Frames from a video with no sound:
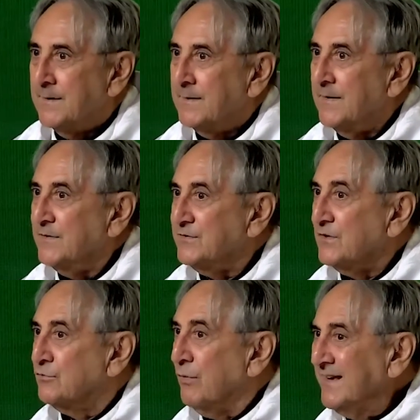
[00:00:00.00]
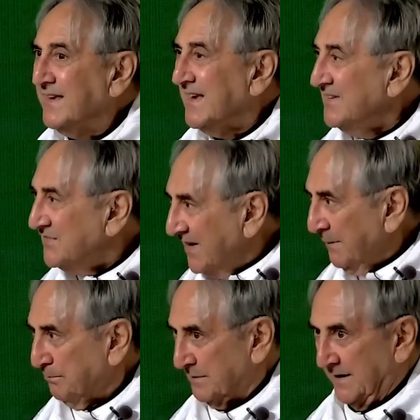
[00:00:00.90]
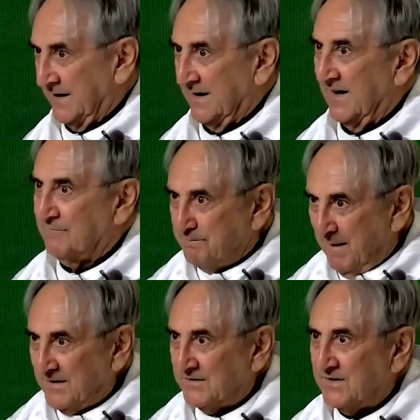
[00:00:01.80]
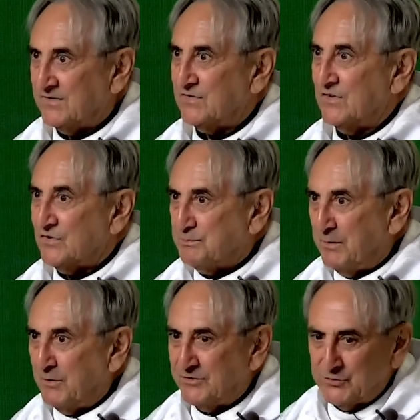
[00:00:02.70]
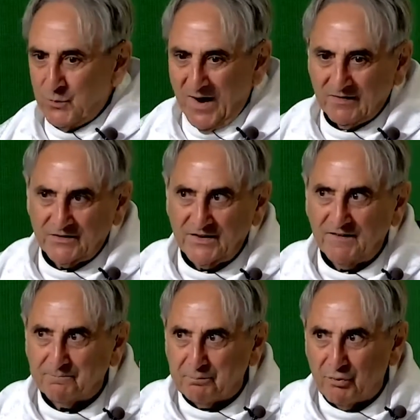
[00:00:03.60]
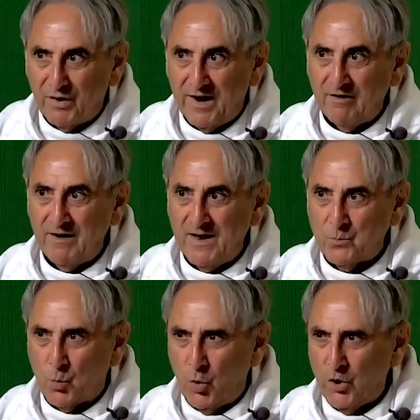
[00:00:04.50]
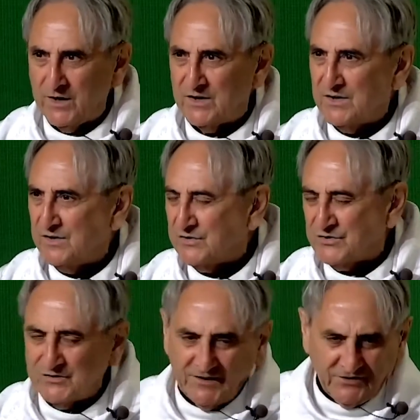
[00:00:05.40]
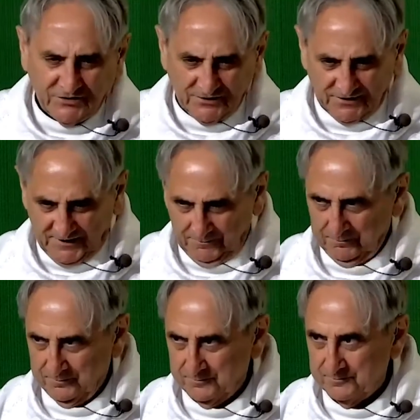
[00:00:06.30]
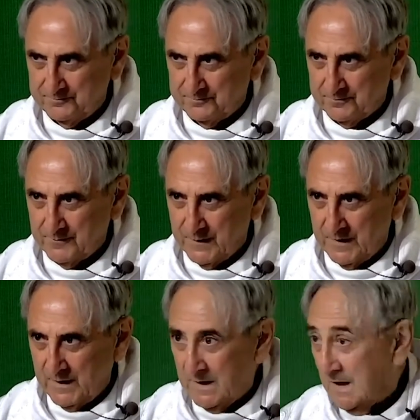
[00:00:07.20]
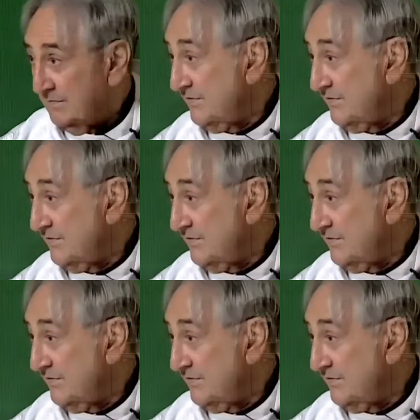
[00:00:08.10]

His drinking deeply of Benedict's spirituality of prayer and work seasoned him. For